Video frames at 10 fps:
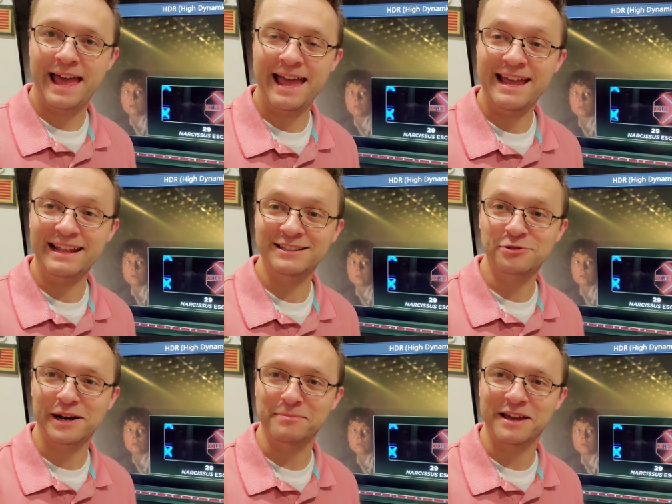And
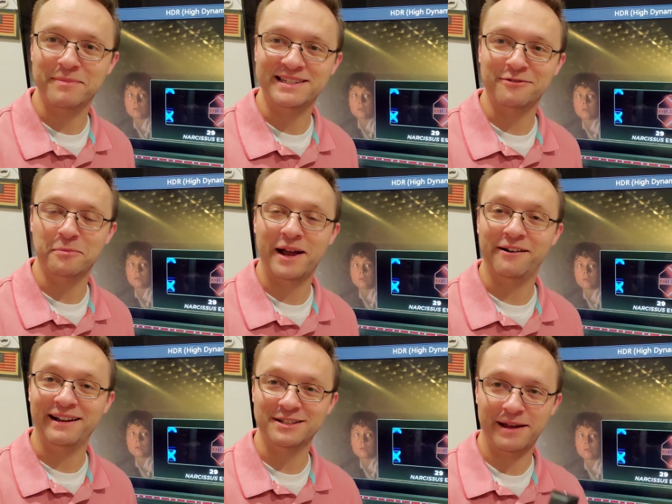straight up gave myself a
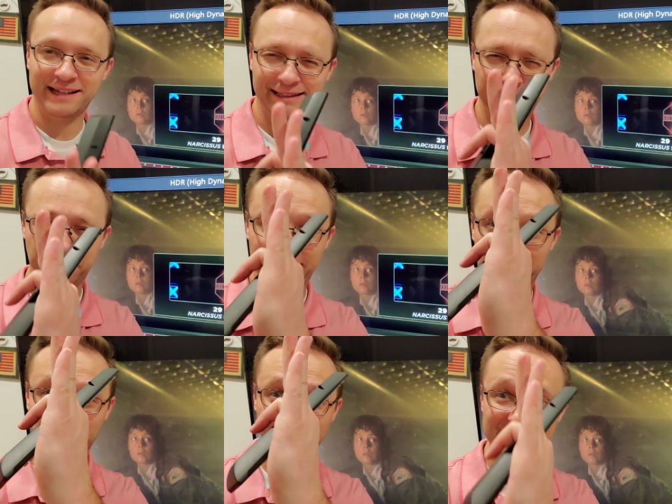migraine, so I can literally
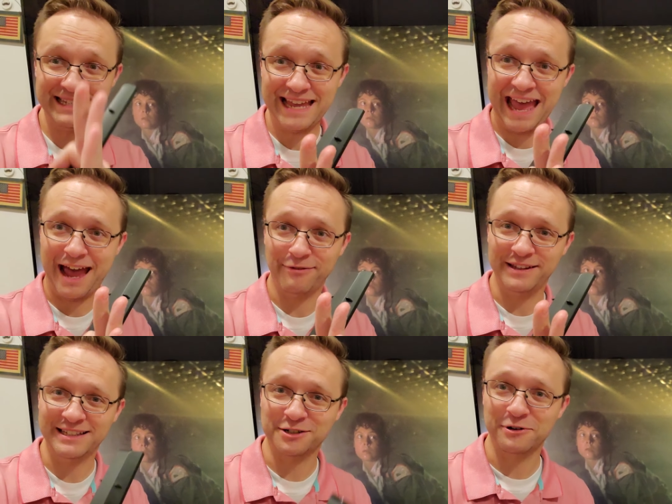only see half of
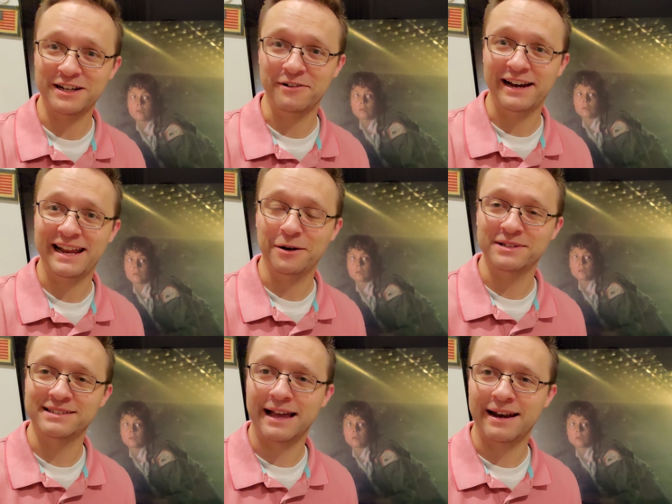the screen right now.
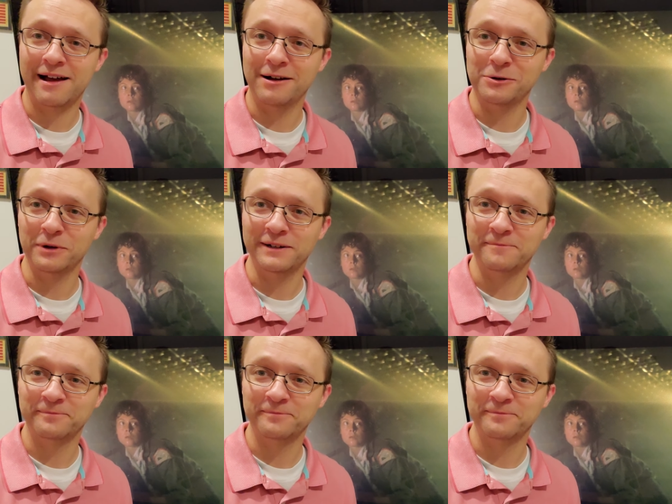It's kind of awkward.